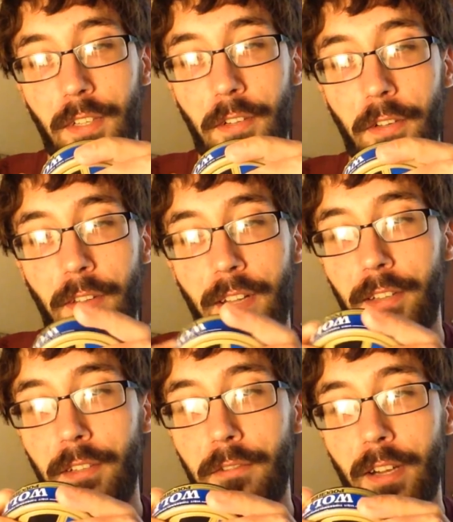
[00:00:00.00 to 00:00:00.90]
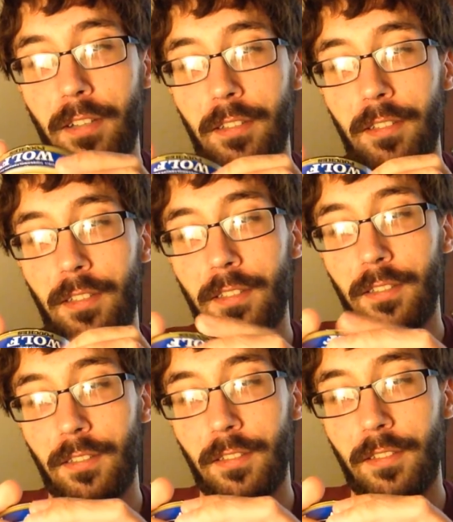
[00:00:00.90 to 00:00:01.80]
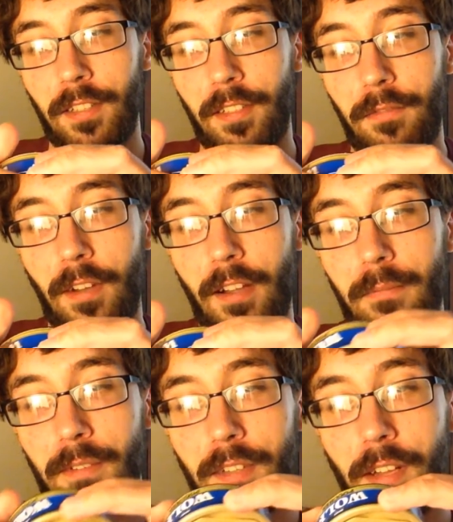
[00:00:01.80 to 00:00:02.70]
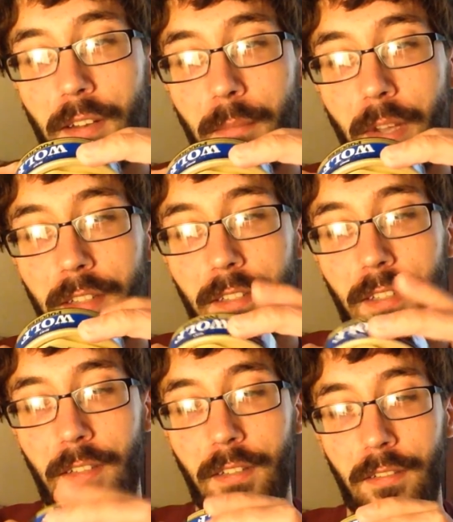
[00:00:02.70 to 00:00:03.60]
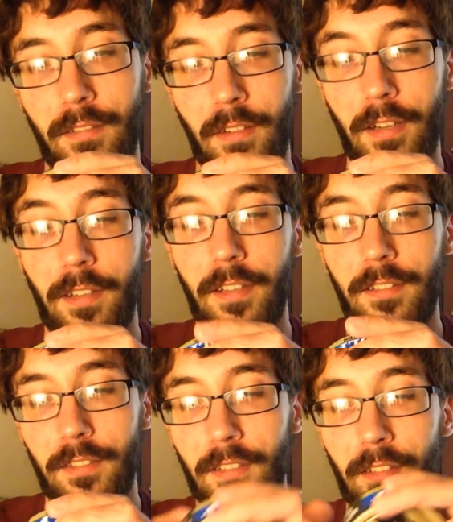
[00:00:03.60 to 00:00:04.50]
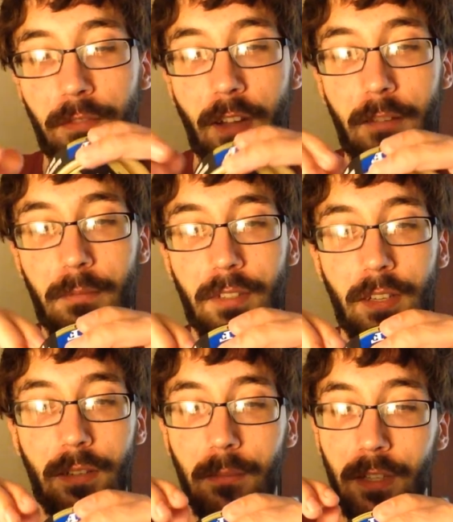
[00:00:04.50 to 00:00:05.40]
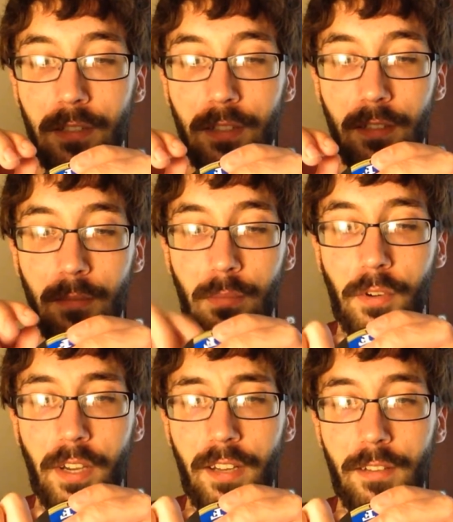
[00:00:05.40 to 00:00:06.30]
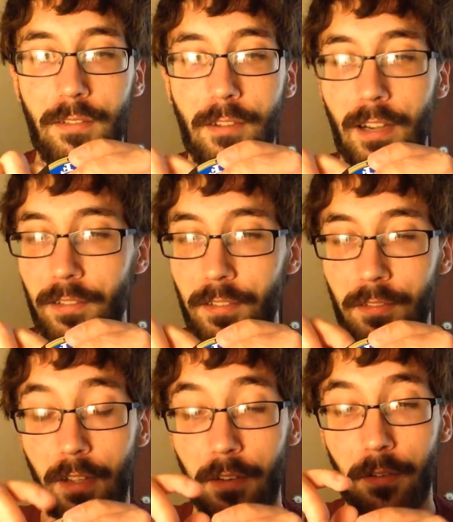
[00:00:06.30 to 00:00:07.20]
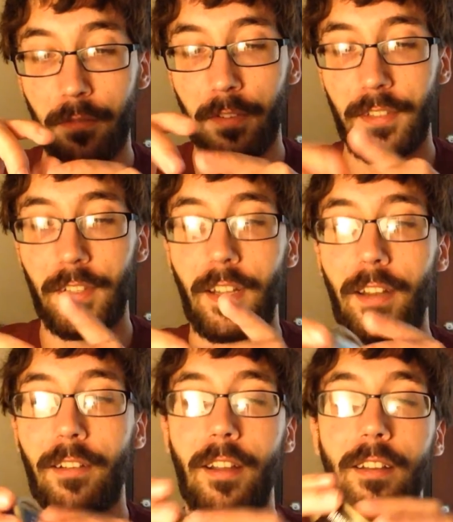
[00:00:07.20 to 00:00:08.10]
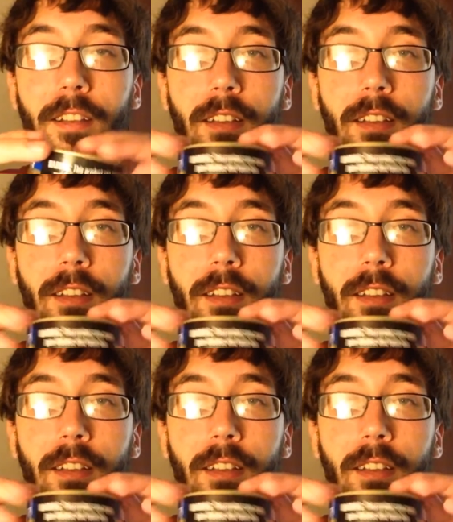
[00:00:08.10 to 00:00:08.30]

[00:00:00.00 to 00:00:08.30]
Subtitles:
sale only allowed in the US. 65% domestic, at least 65% domestic. 0.82 ounces. I don't know if I said that or not.